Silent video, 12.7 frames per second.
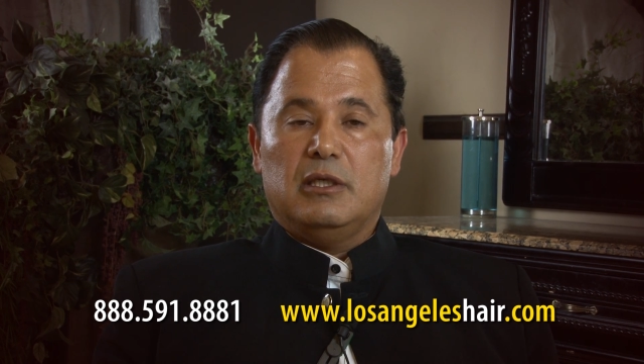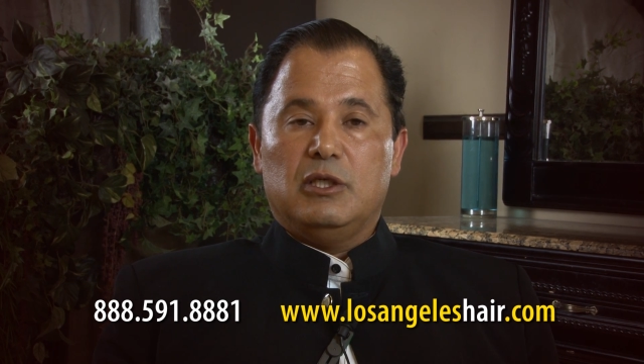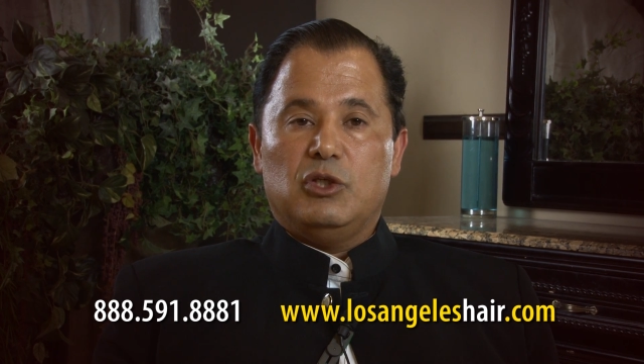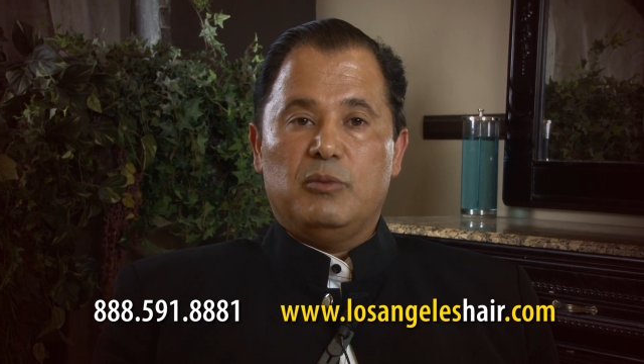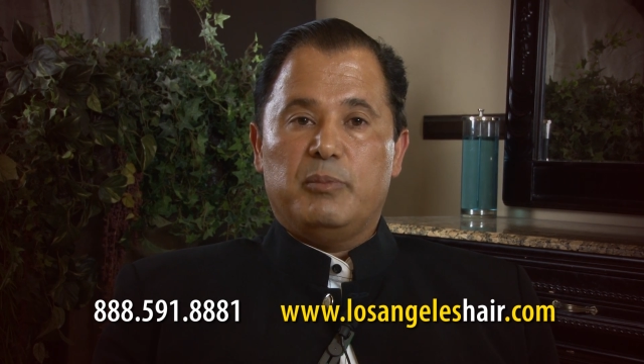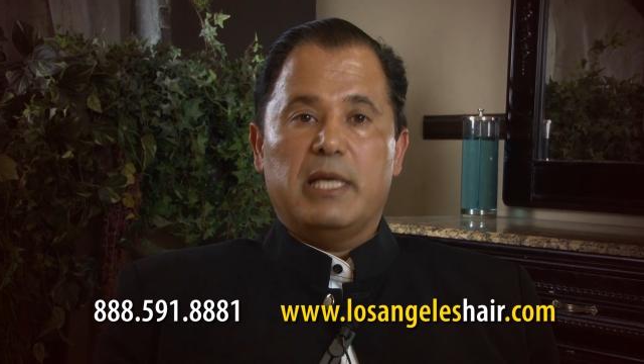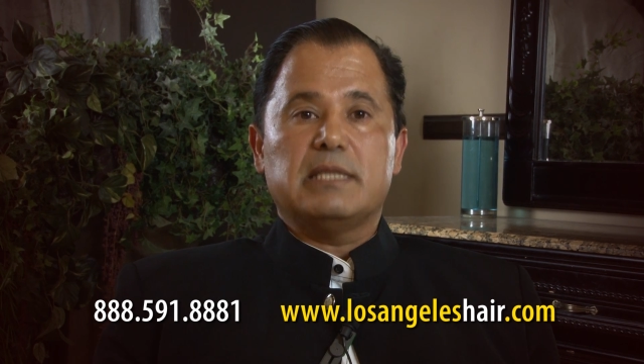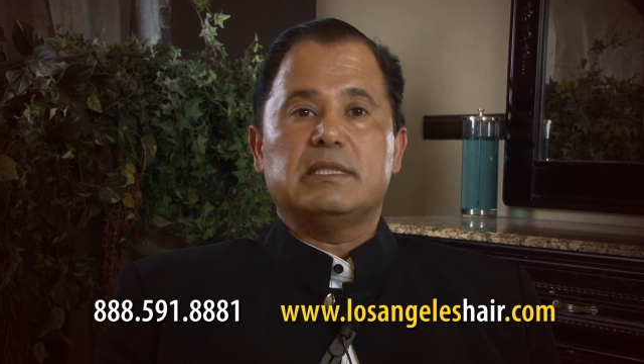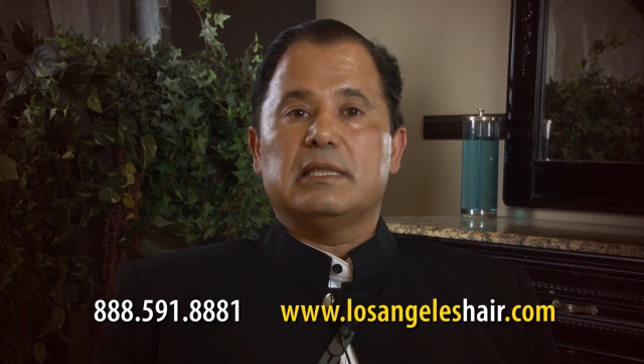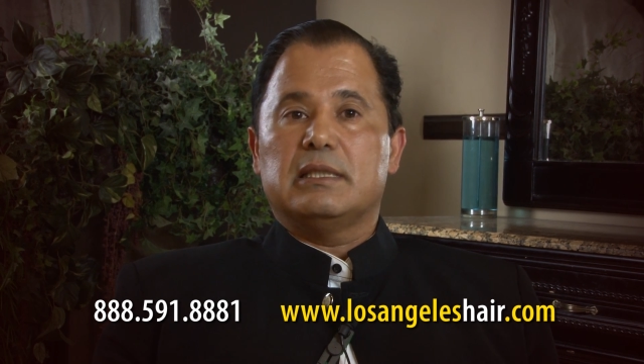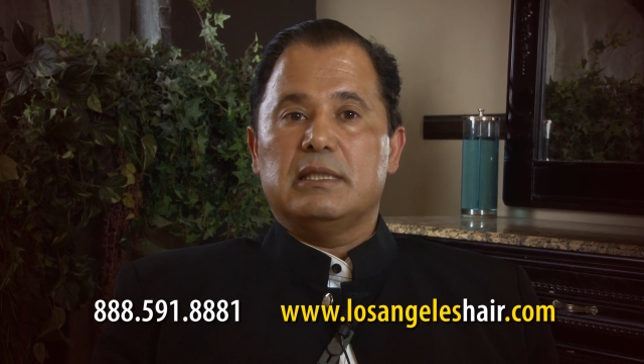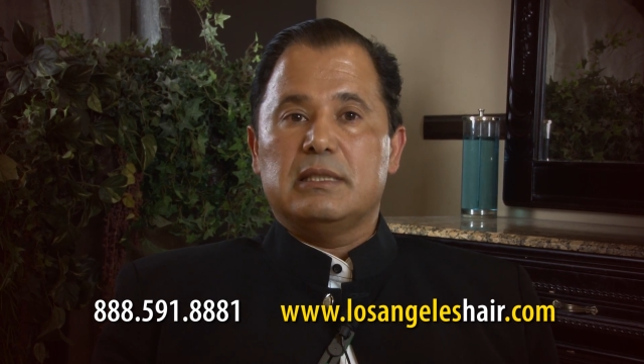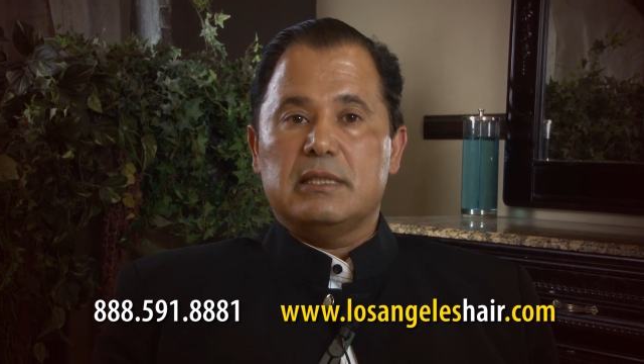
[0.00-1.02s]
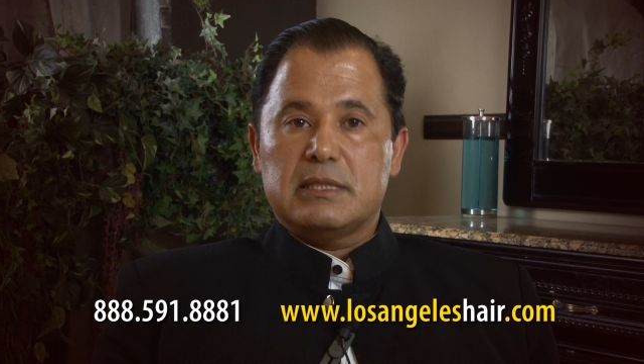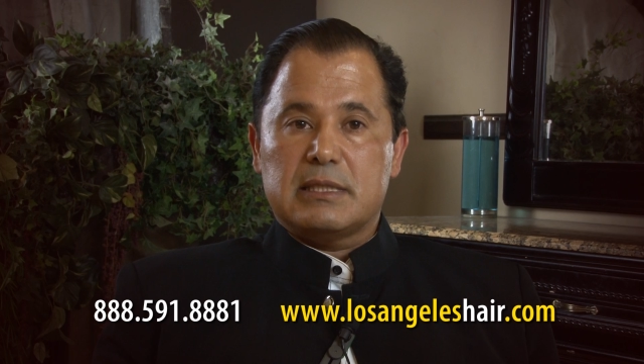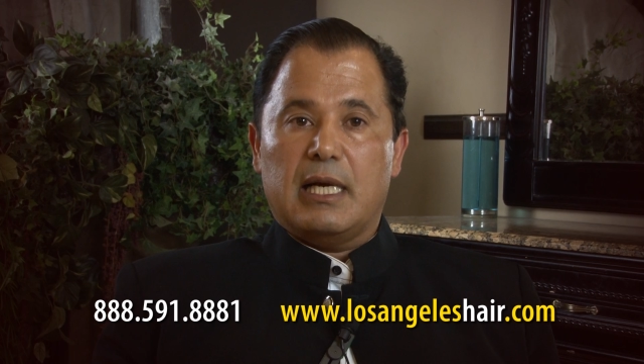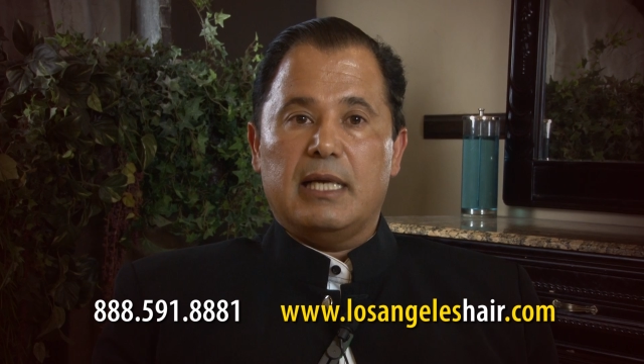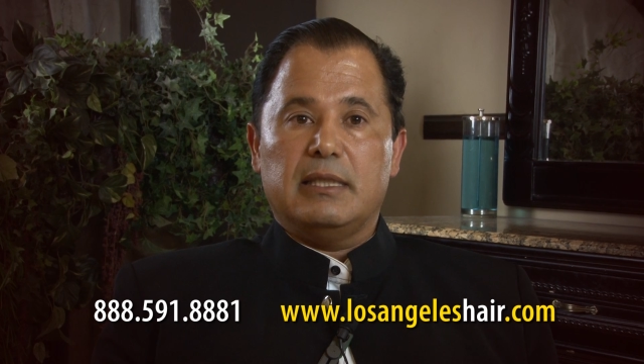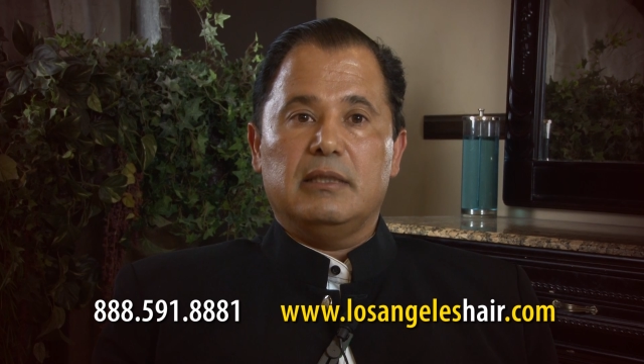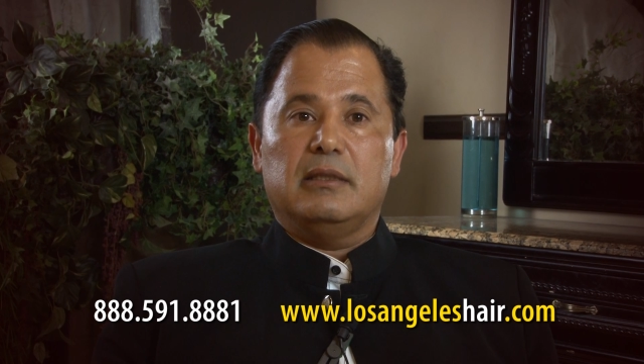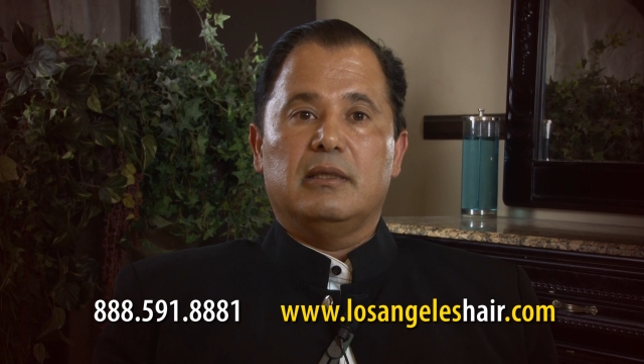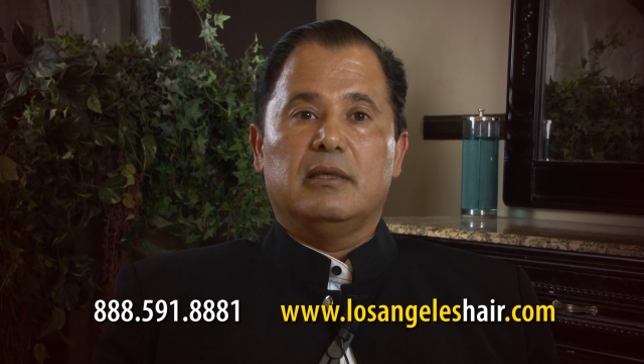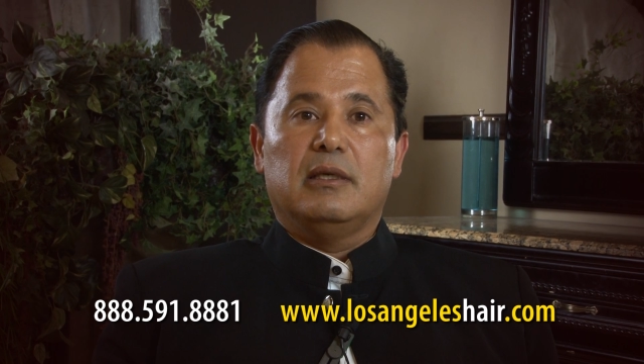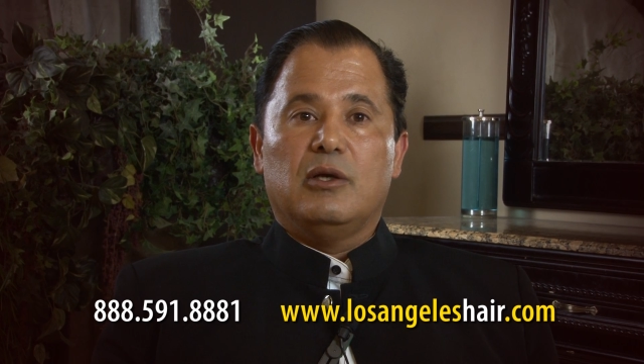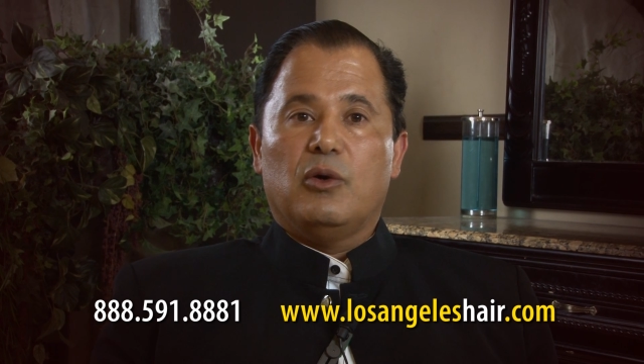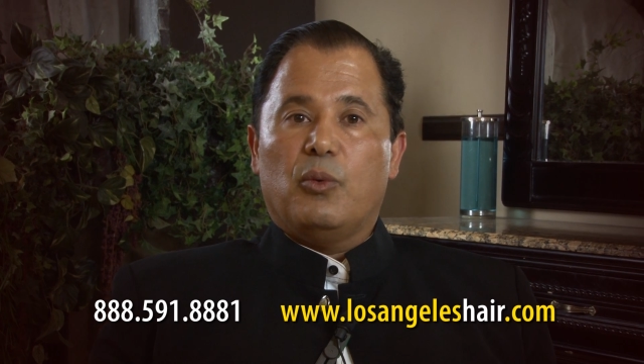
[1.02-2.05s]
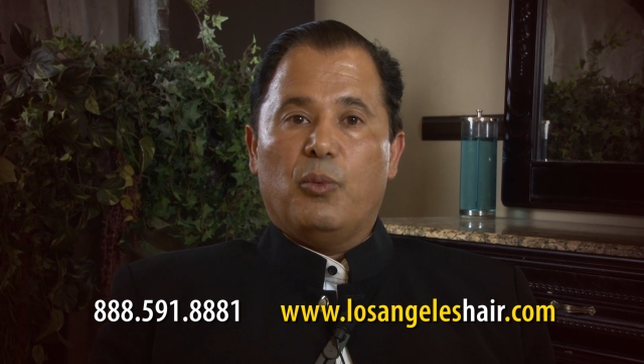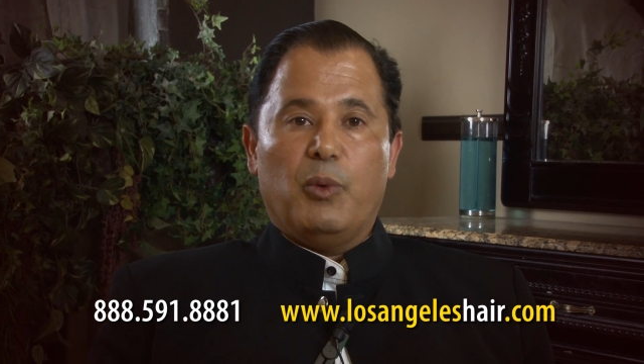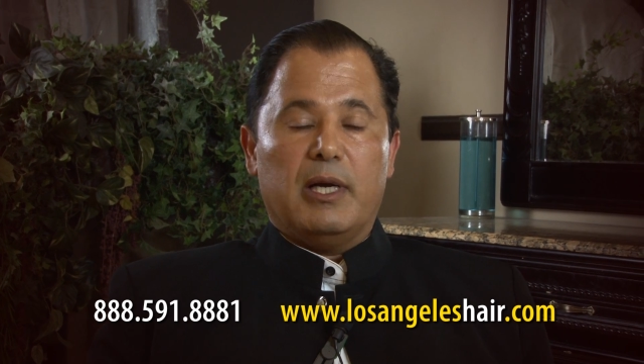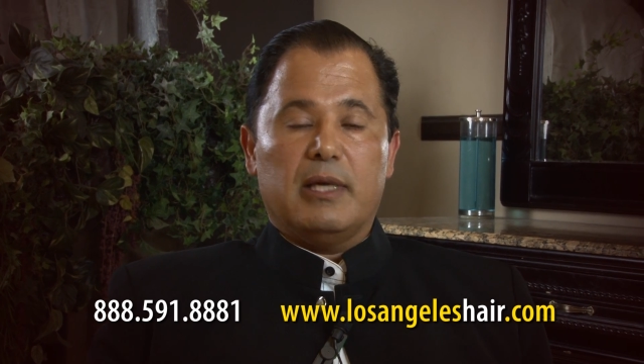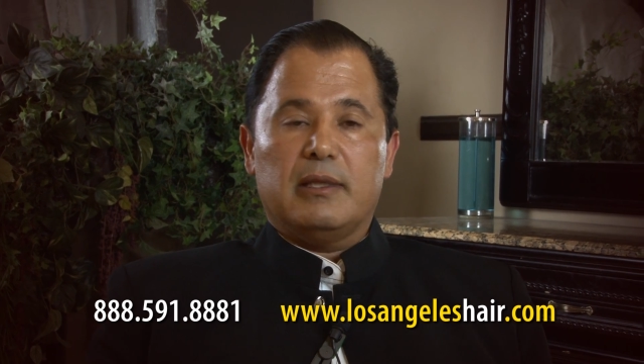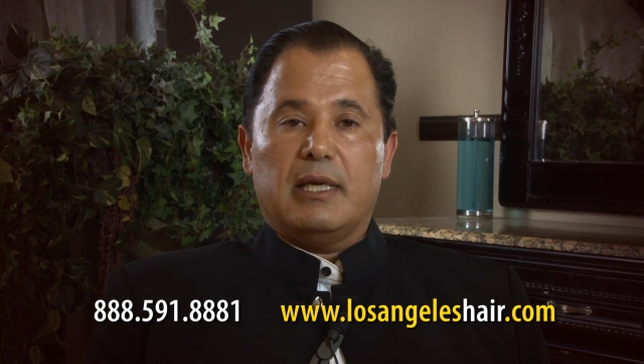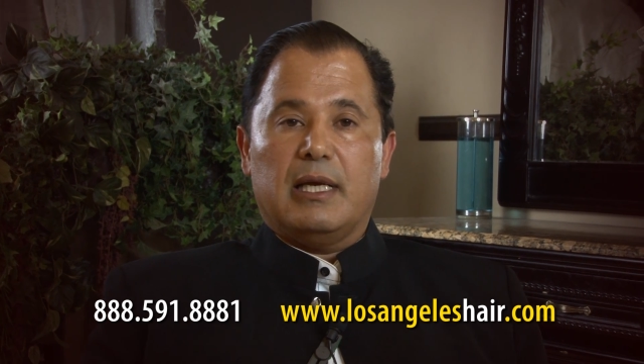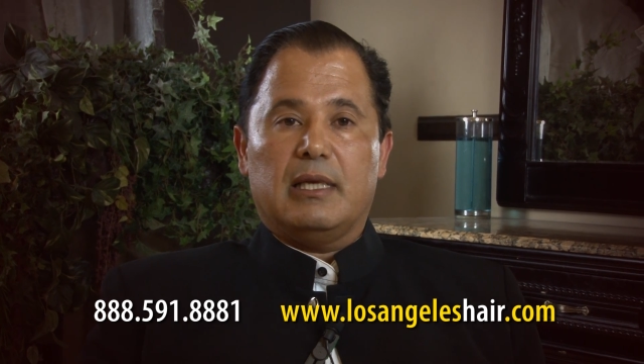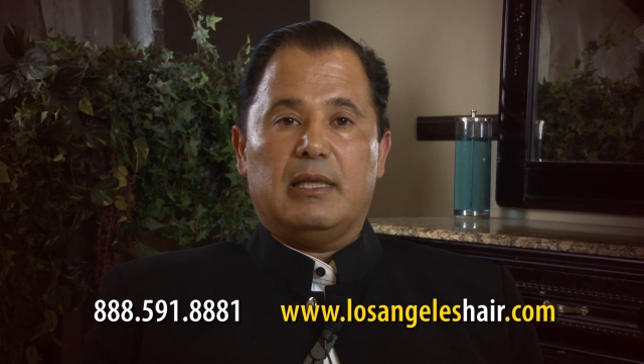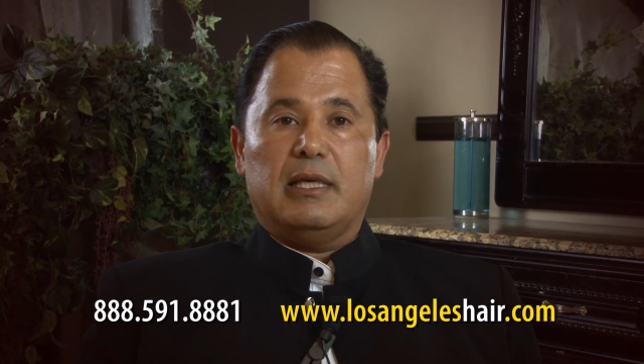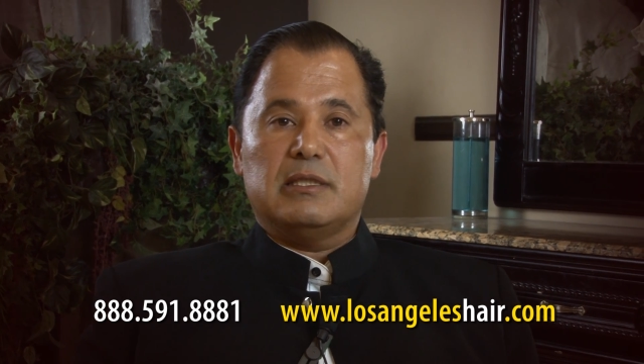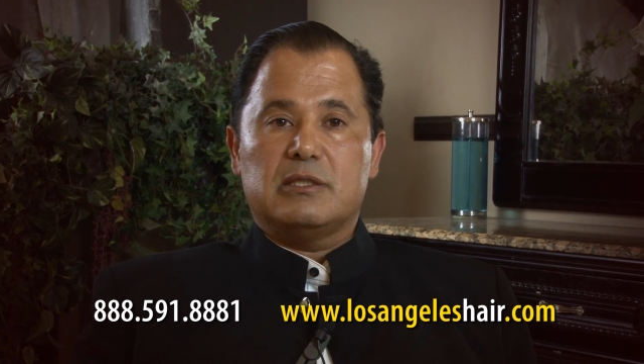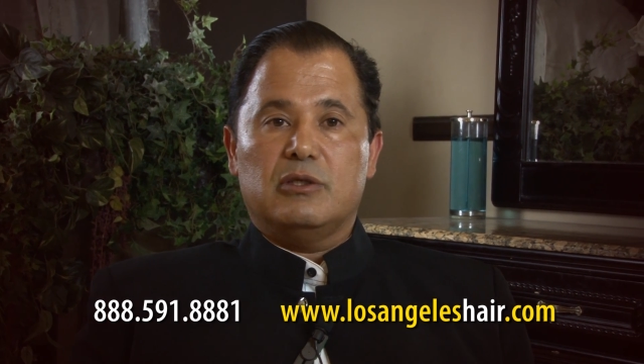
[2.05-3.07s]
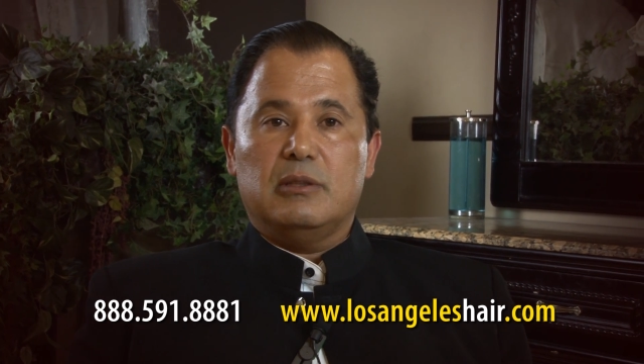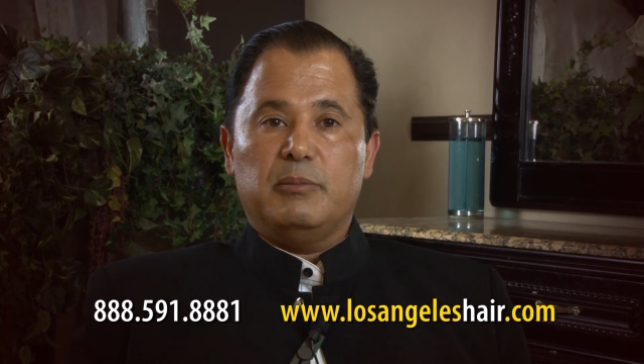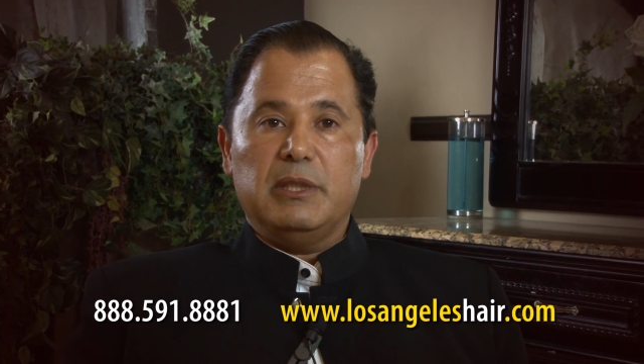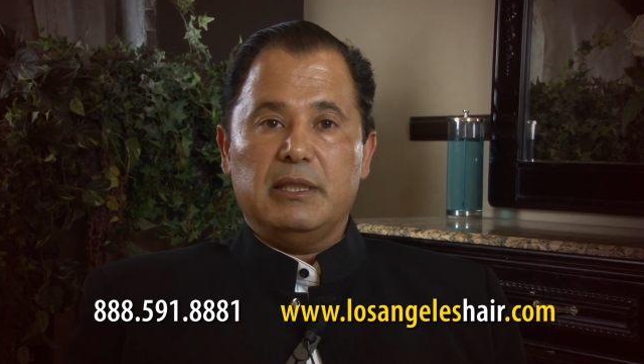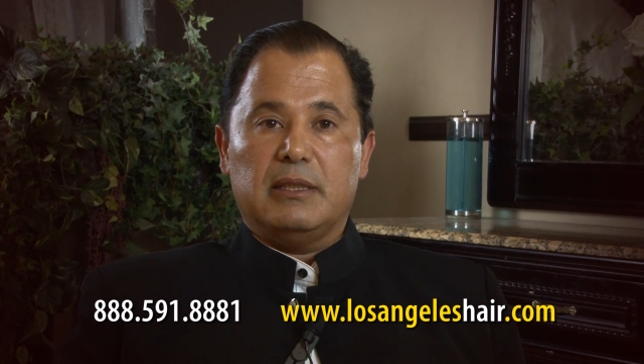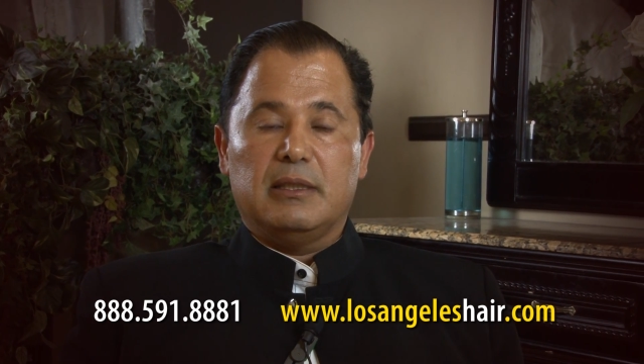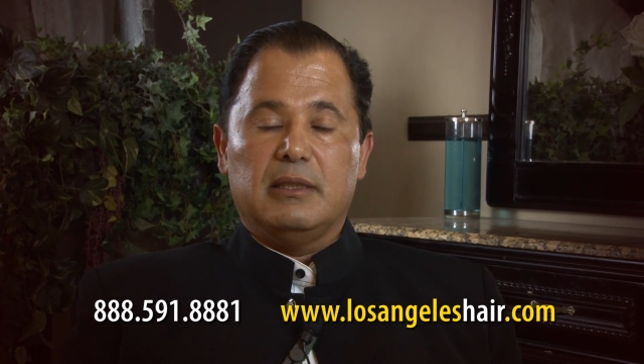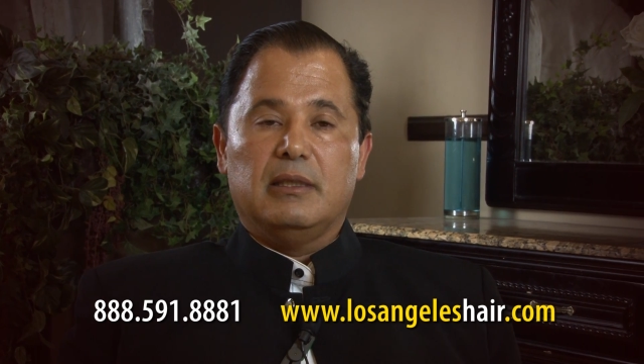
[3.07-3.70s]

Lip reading: you're basically deciding where the hairline is going to be,